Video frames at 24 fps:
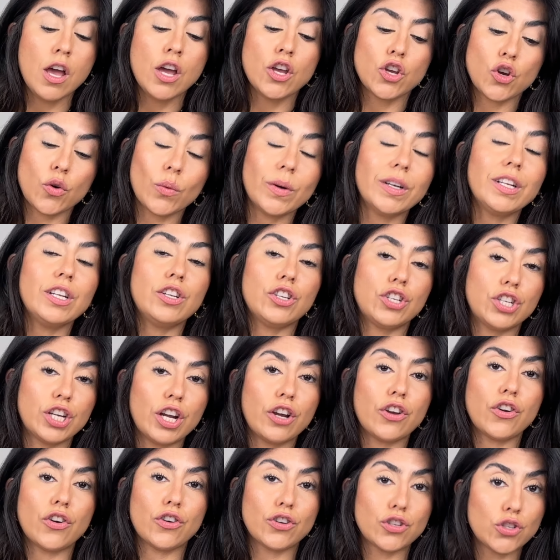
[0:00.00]
You're ready to
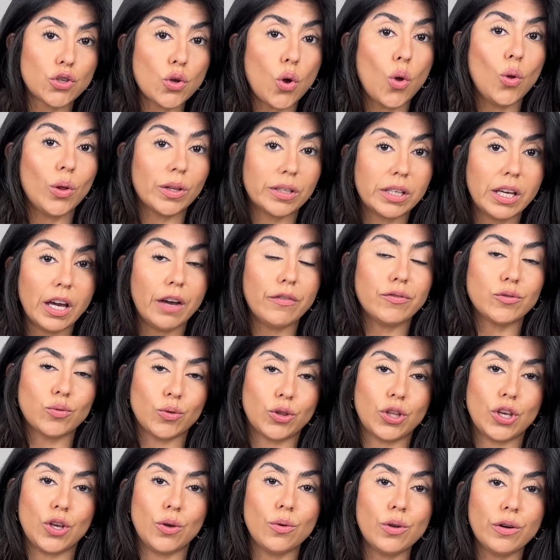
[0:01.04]
share your soul gifts
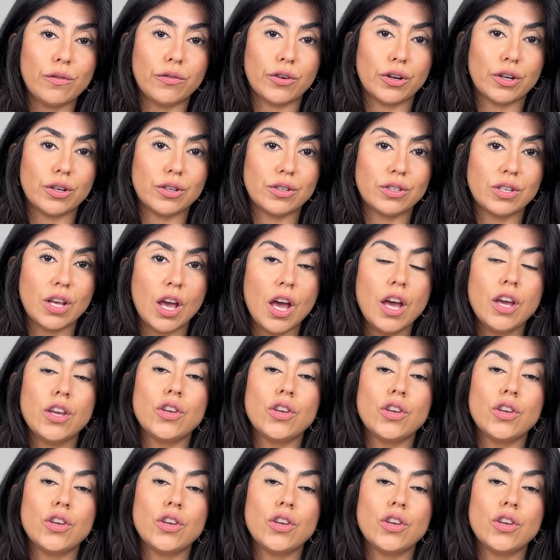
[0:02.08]
with the universe.